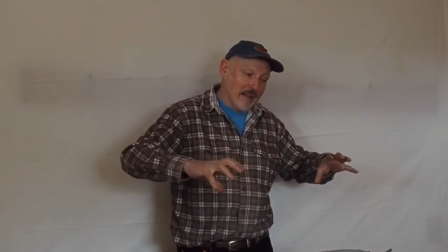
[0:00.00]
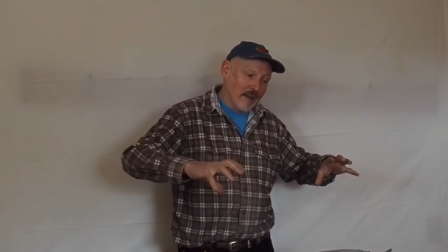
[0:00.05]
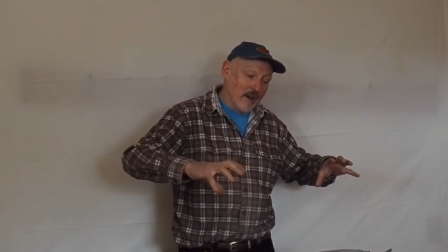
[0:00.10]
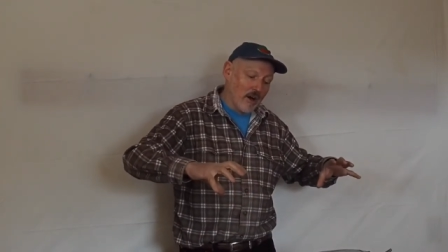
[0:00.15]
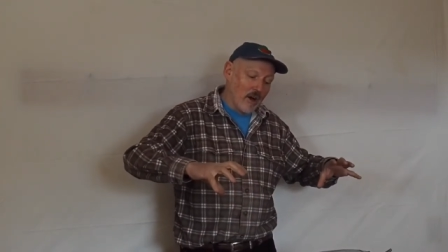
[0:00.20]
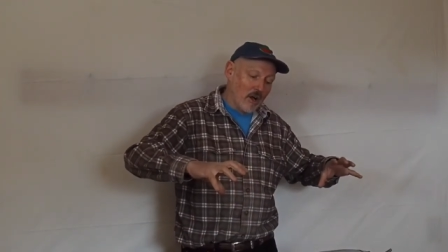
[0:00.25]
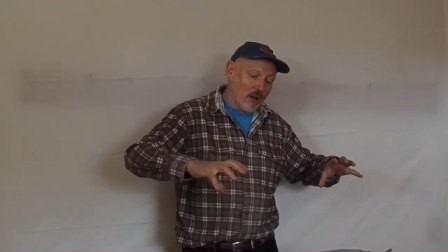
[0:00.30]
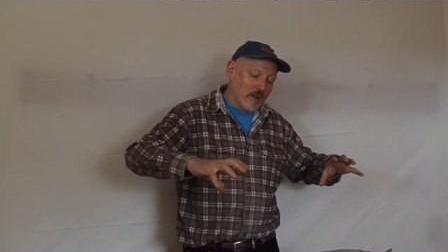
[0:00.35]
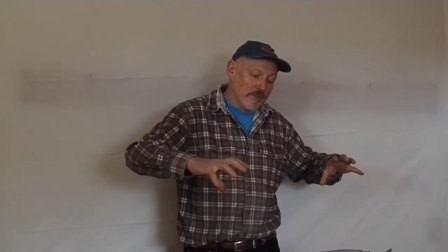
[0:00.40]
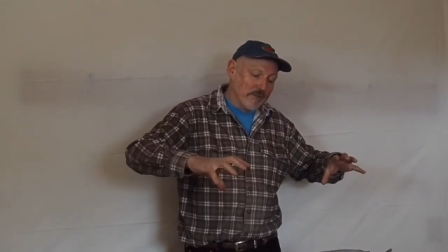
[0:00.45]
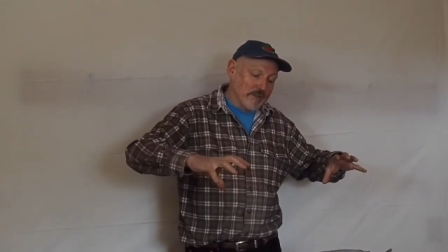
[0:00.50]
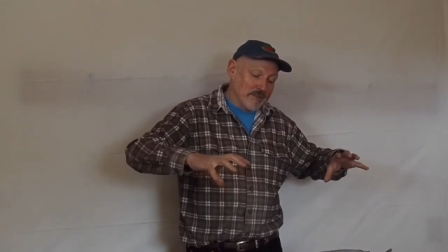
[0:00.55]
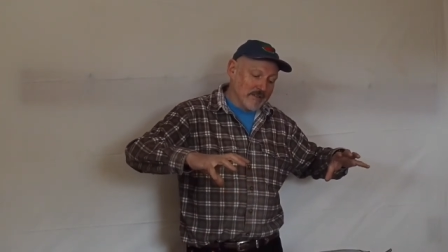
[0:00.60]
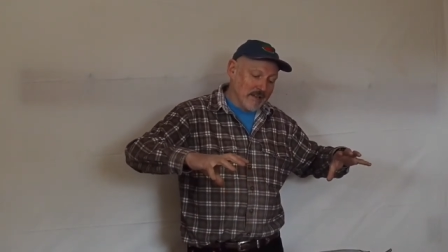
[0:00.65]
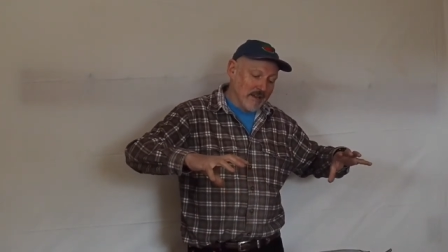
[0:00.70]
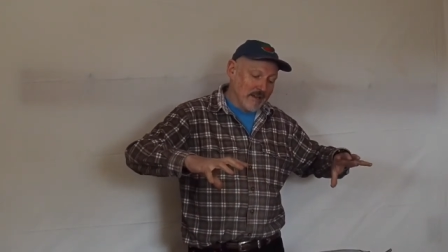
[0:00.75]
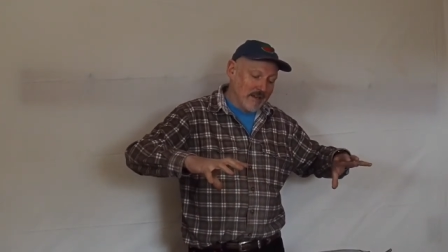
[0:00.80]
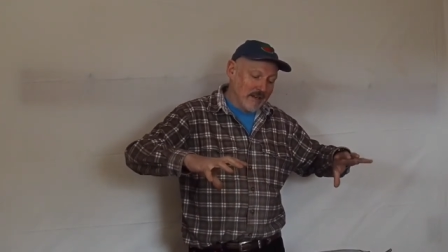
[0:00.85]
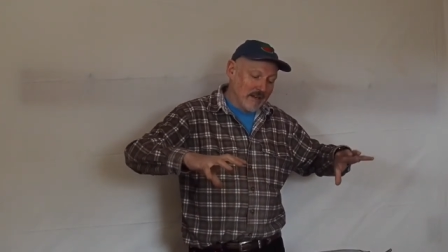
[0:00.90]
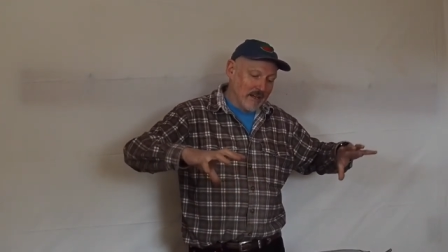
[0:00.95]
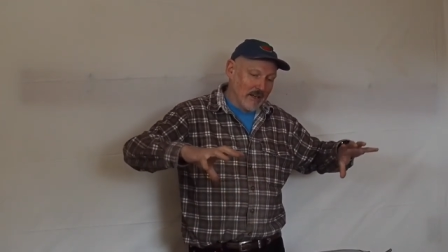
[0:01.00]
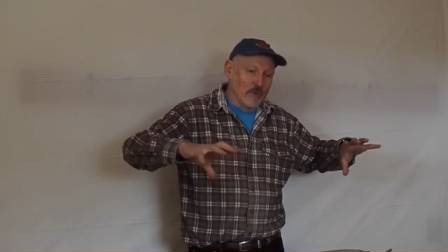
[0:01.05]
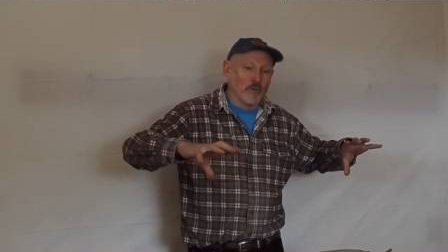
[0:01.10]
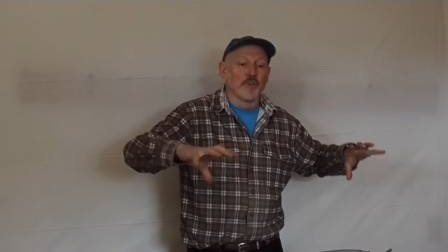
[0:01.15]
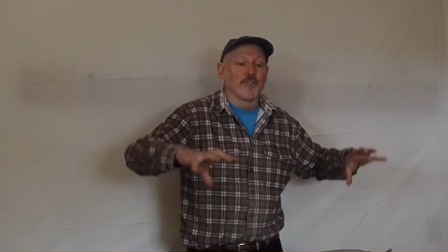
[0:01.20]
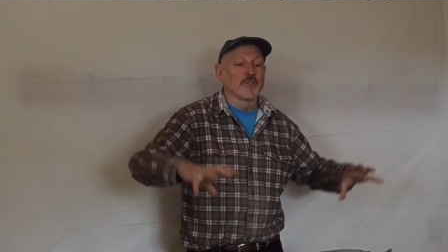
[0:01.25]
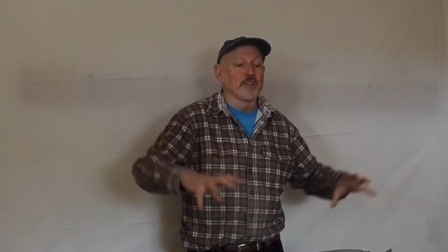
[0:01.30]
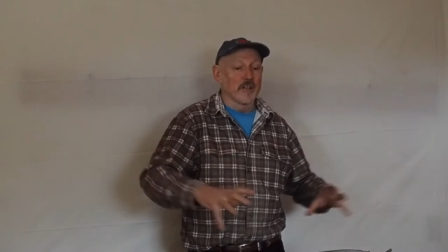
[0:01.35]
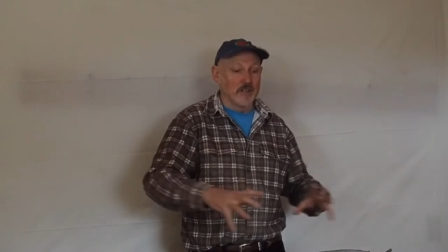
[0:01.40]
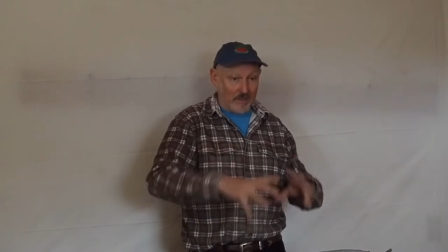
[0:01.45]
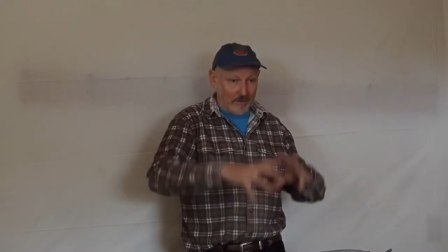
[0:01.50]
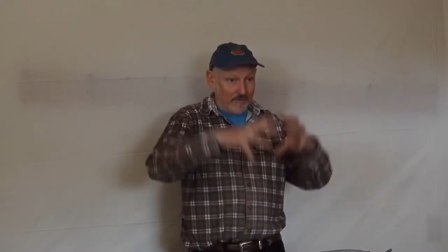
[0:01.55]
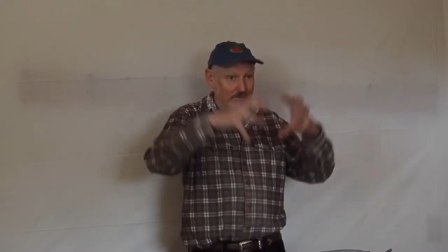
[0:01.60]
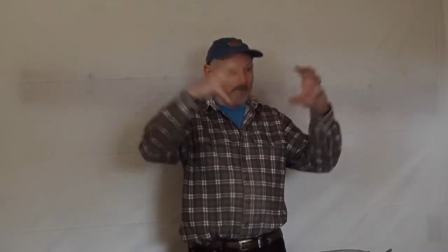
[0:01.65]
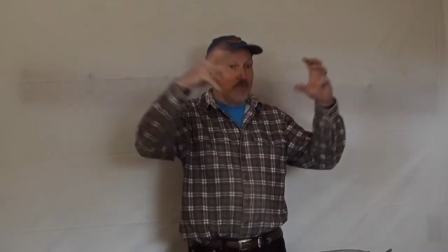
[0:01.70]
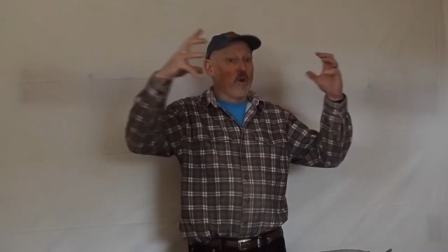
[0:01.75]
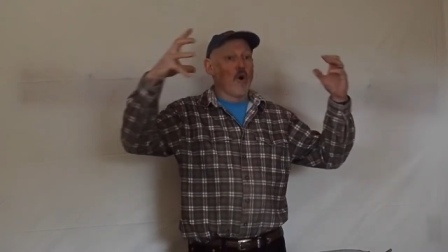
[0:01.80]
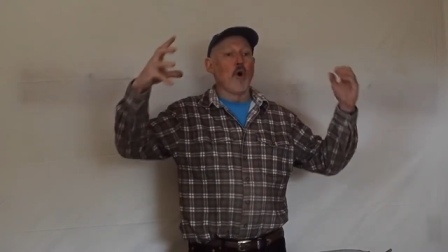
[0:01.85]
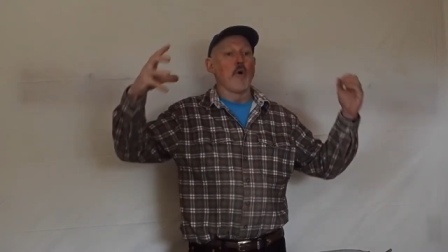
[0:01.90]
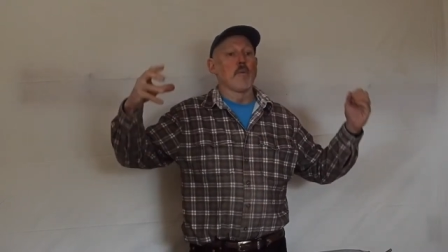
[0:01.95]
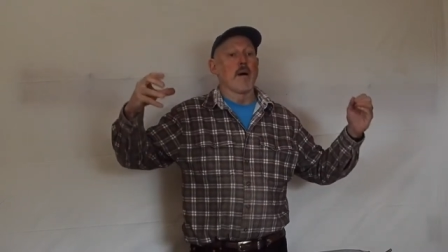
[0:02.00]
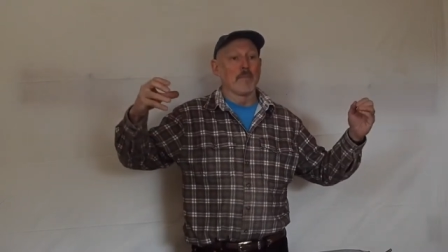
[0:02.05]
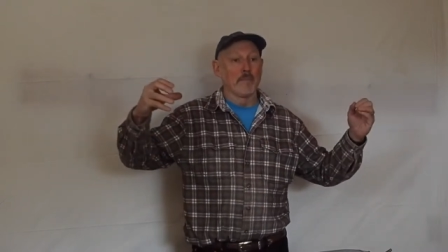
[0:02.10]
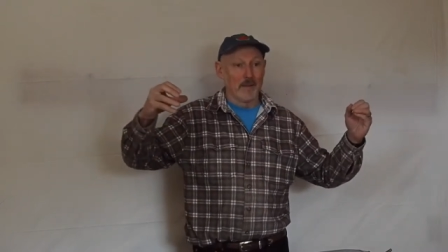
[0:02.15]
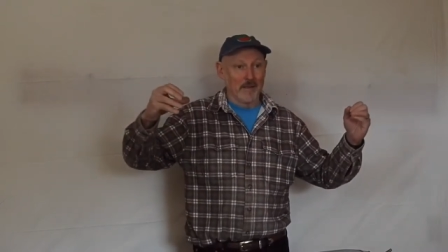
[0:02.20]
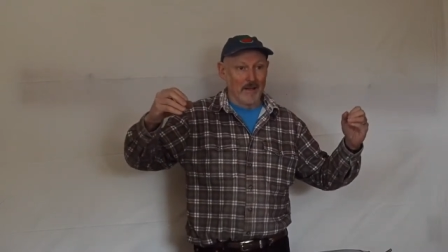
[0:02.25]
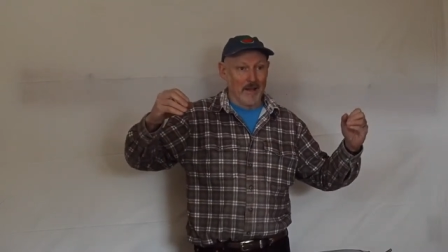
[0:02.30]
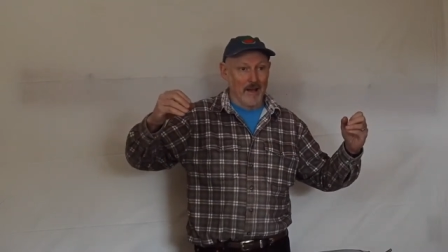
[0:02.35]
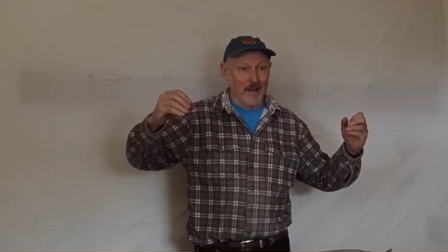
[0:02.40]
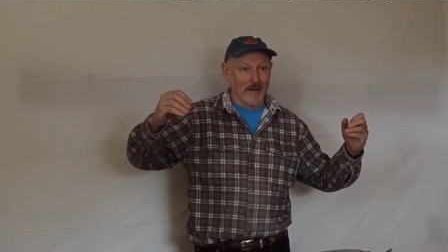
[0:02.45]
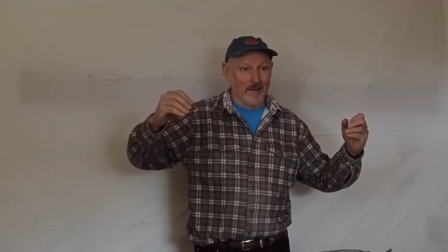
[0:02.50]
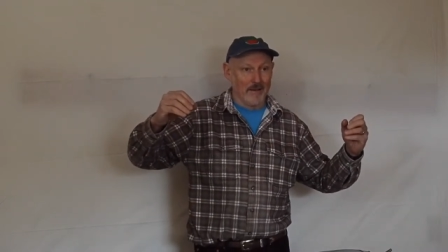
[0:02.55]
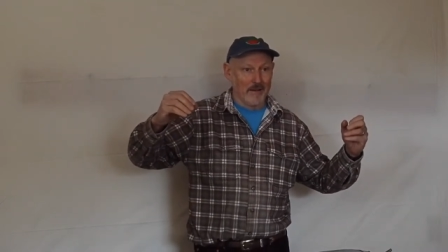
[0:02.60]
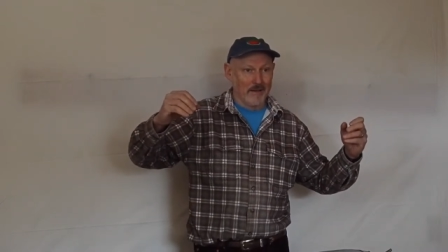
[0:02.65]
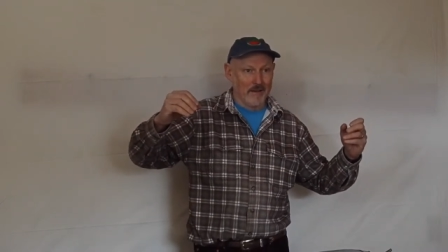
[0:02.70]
all of a sudden it will start to foam up a lot